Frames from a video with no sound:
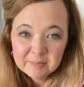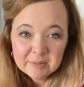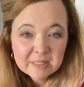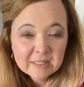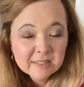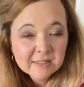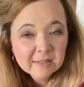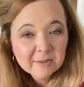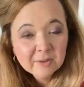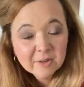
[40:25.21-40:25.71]

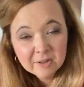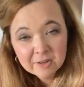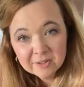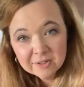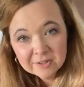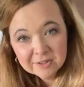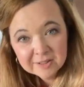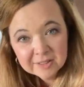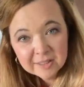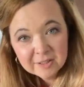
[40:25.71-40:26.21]
and be so
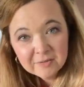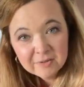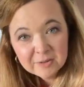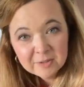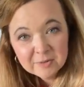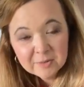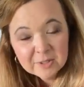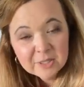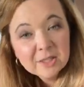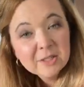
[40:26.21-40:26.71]
honored
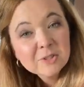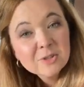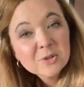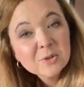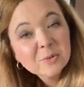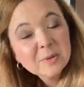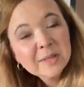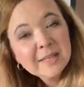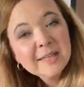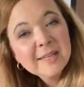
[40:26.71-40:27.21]
if you
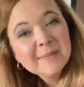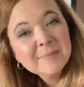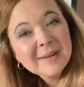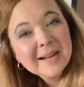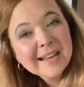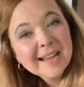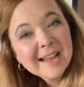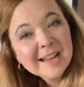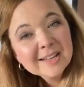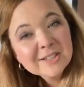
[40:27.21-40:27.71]
would
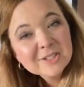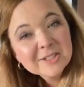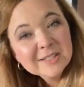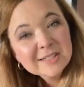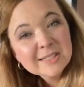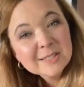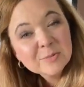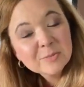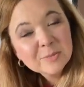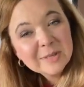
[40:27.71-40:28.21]
join my
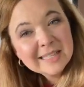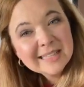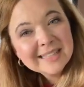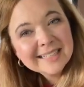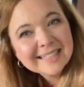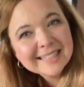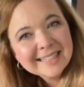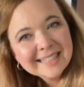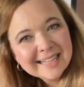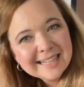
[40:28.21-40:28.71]
Ashley's
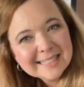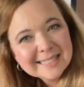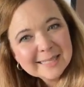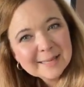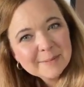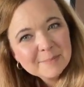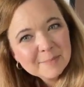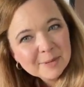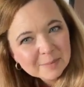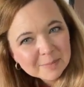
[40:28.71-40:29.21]
Wreath
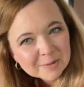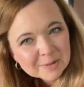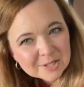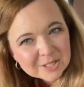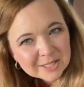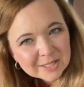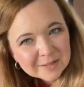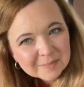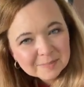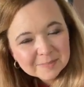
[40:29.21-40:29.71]
Class
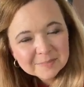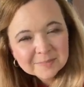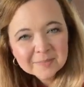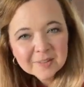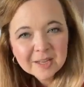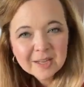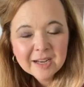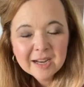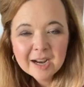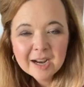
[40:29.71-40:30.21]
membership.